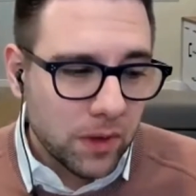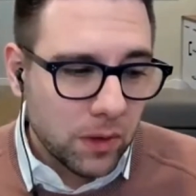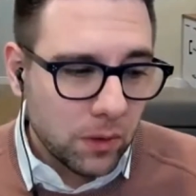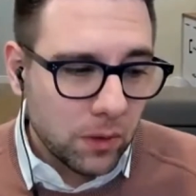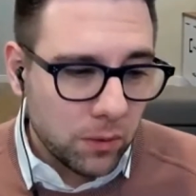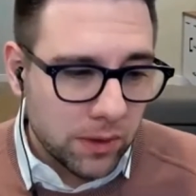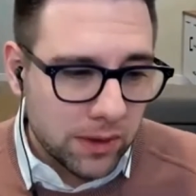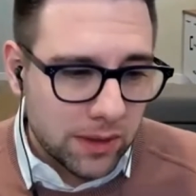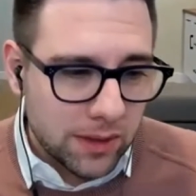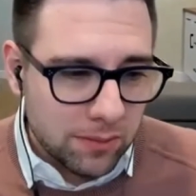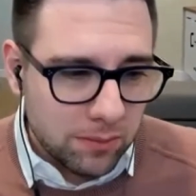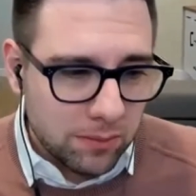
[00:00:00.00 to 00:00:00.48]

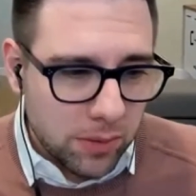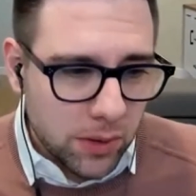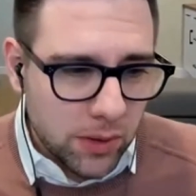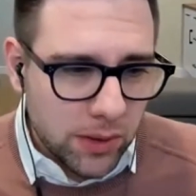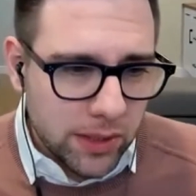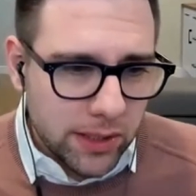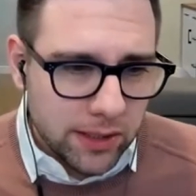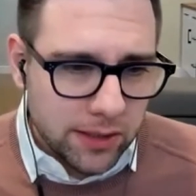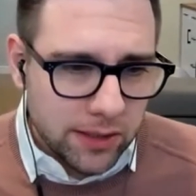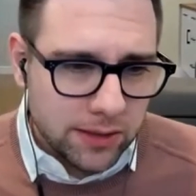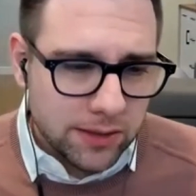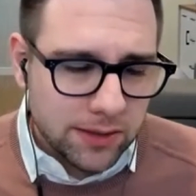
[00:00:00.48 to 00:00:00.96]
with
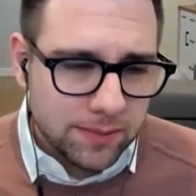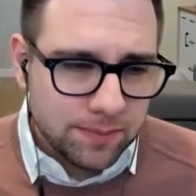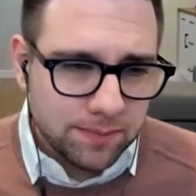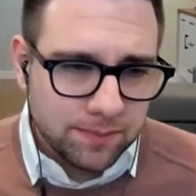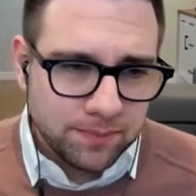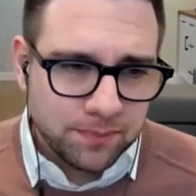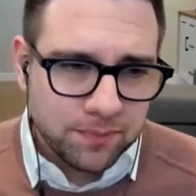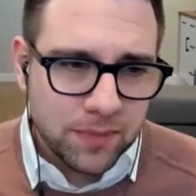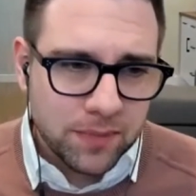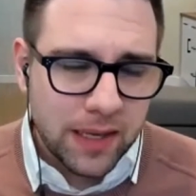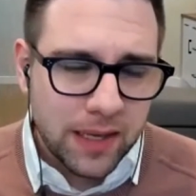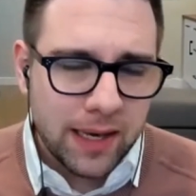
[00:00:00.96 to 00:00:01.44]
employers.
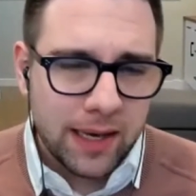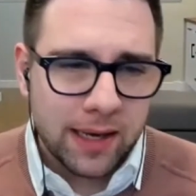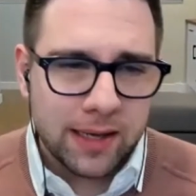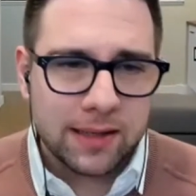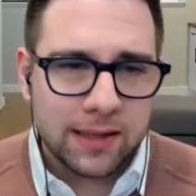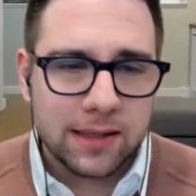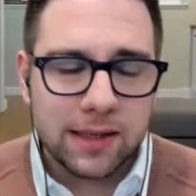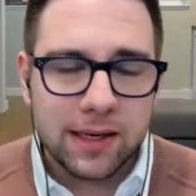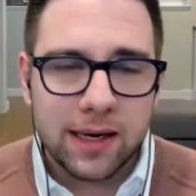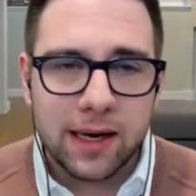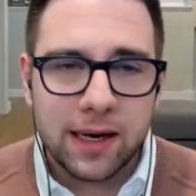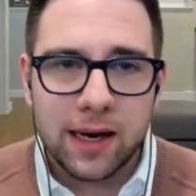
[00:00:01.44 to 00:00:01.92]

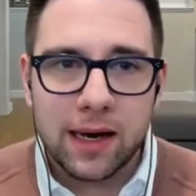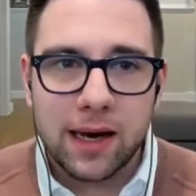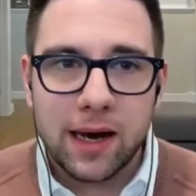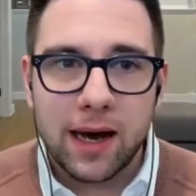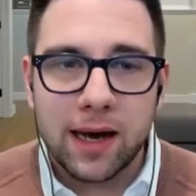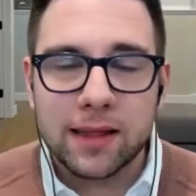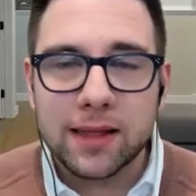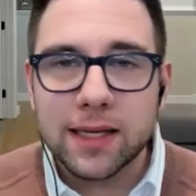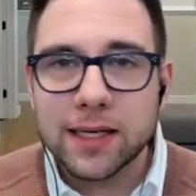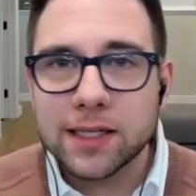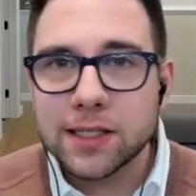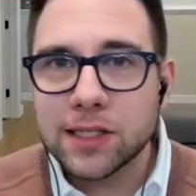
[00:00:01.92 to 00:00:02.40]
And
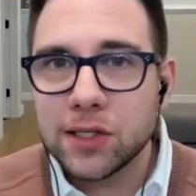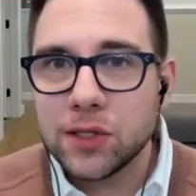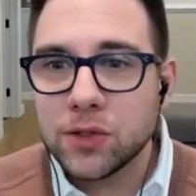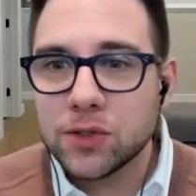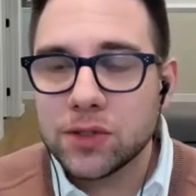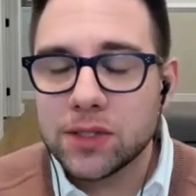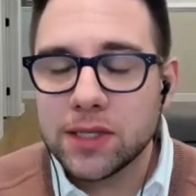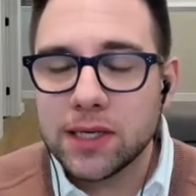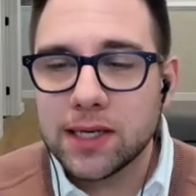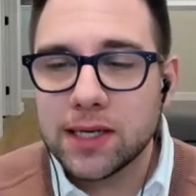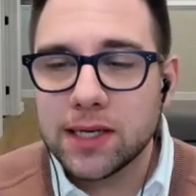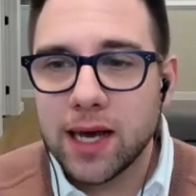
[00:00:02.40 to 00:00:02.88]
I like to
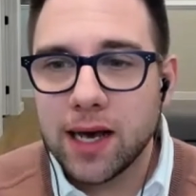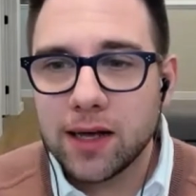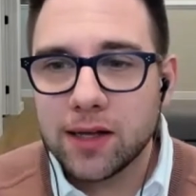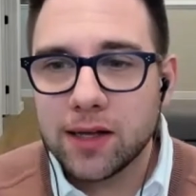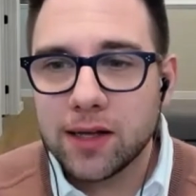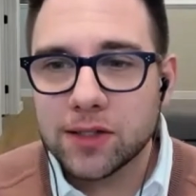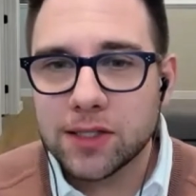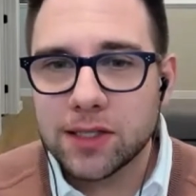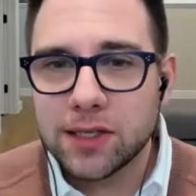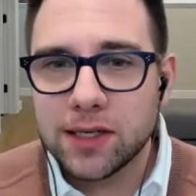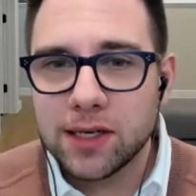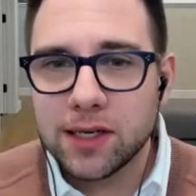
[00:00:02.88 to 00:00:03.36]
use the
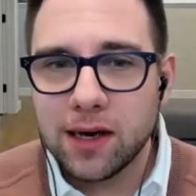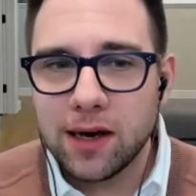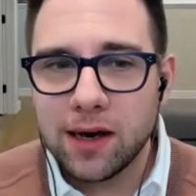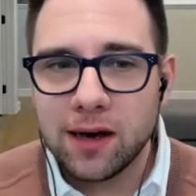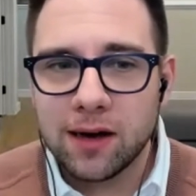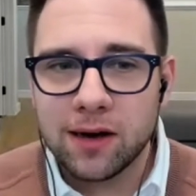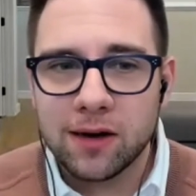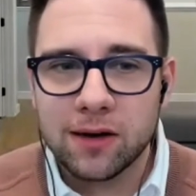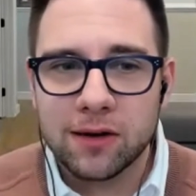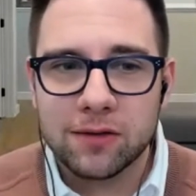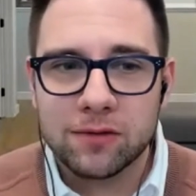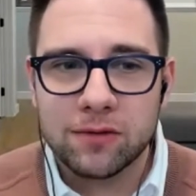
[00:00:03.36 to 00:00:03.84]
analogy
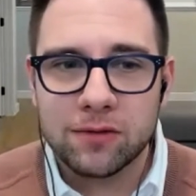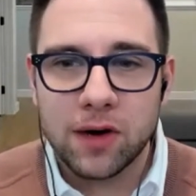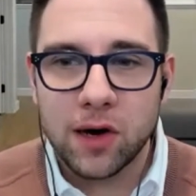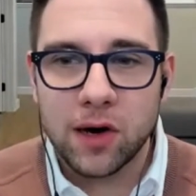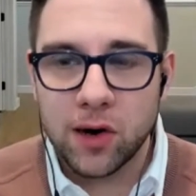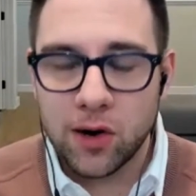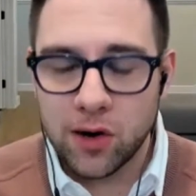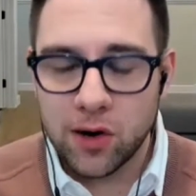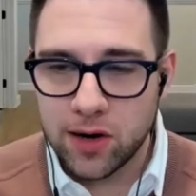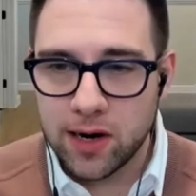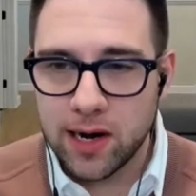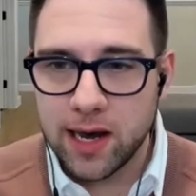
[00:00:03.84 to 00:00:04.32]
of a
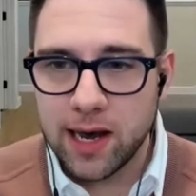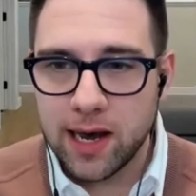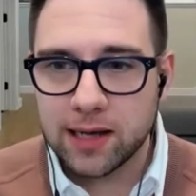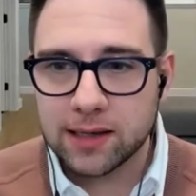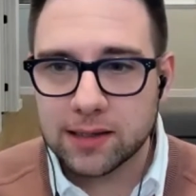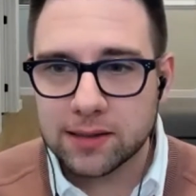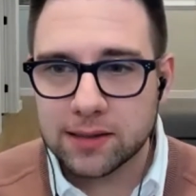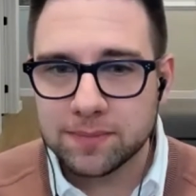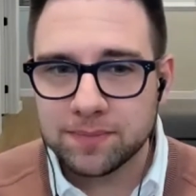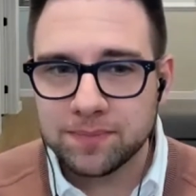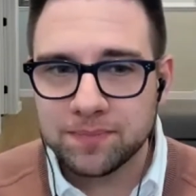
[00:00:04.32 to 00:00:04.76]
hard hat.